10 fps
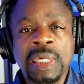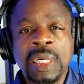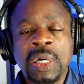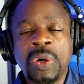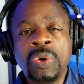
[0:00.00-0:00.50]

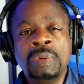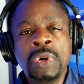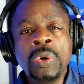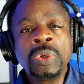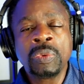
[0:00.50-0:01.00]
a
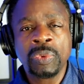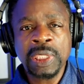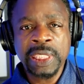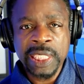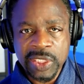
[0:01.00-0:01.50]
hormonal
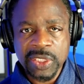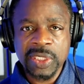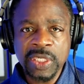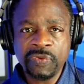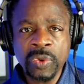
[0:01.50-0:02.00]

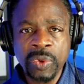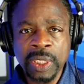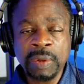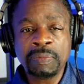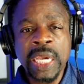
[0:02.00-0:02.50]
release, if you
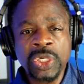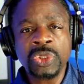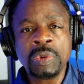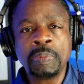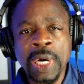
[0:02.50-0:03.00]
will. It makes
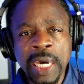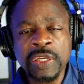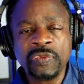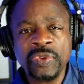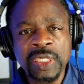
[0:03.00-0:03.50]
your
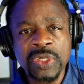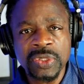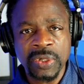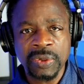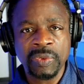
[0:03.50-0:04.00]
body feel a
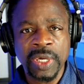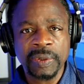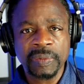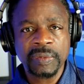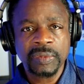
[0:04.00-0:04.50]
certain
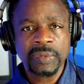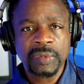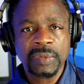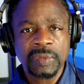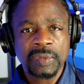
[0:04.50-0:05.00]
way.
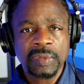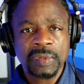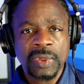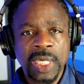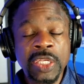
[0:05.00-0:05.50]

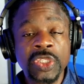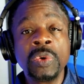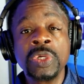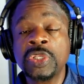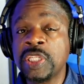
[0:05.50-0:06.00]
And
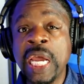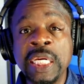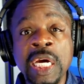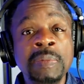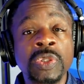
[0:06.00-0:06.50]
so does
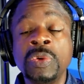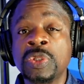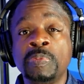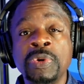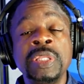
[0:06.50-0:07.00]
standing up, so
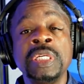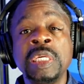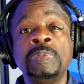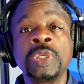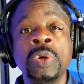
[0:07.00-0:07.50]
does breathing
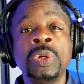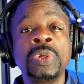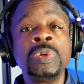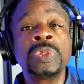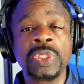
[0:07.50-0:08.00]
deeply, and all of
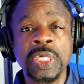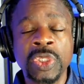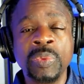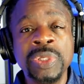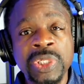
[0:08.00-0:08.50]
those things.
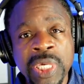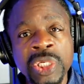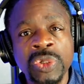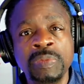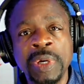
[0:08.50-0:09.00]
So when you
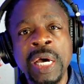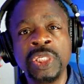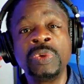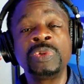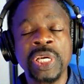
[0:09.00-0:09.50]
change your
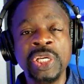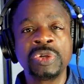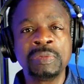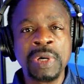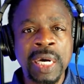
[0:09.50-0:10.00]
body, you change
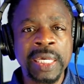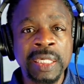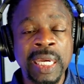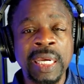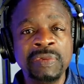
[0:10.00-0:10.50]
your
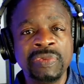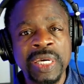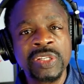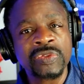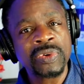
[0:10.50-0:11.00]
mind, and
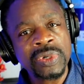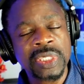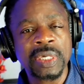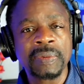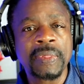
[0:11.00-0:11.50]
vice versa.